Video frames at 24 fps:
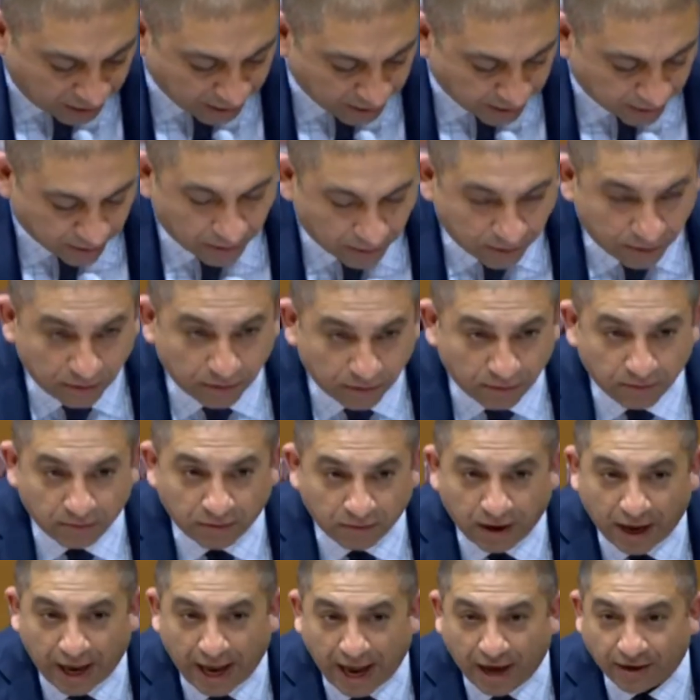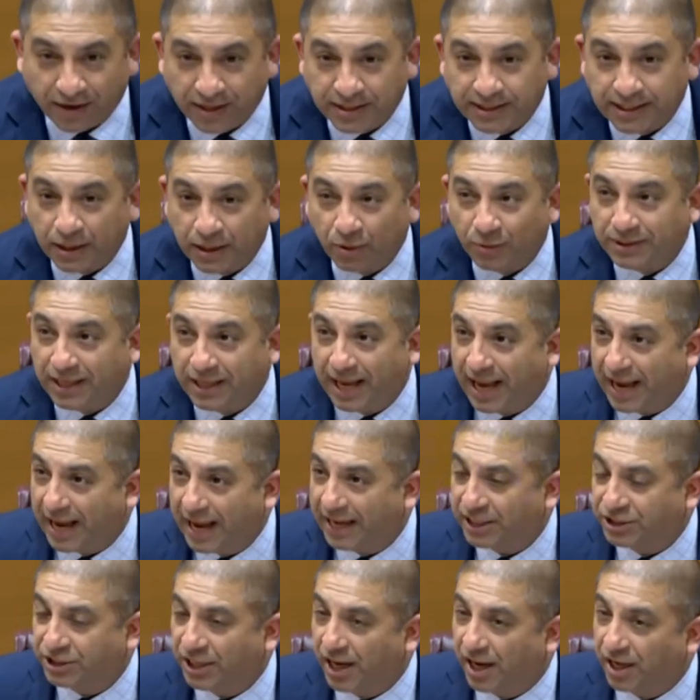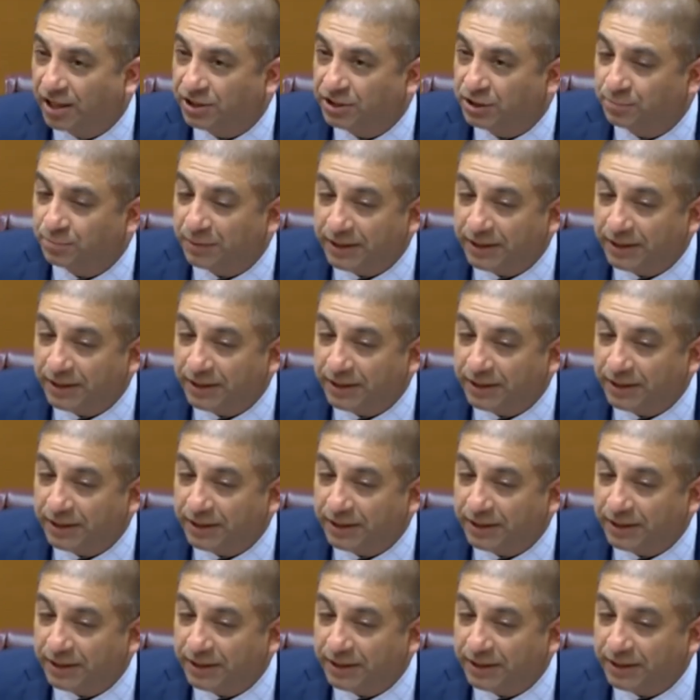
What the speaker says: at how to deal with the AI challenges?